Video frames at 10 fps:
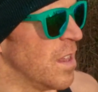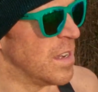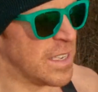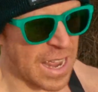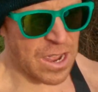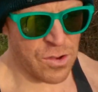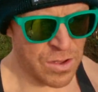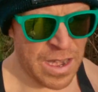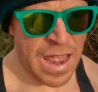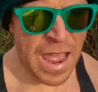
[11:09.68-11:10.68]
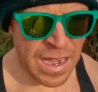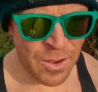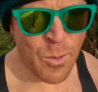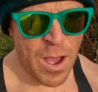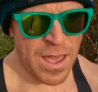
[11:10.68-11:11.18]
doubt in any
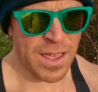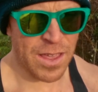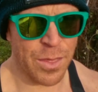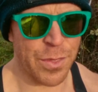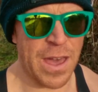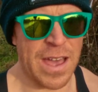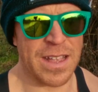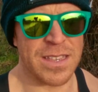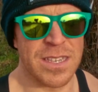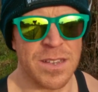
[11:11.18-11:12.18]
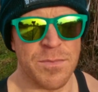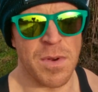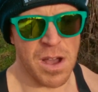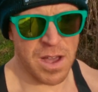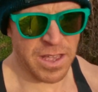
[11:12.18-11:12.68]
way that
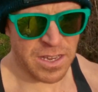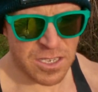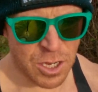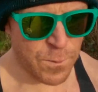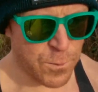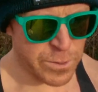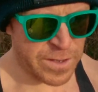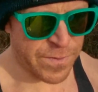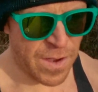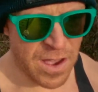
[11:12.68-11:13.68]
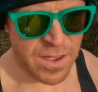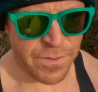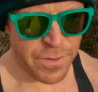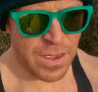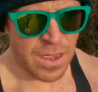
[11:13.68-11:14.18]
my 2:45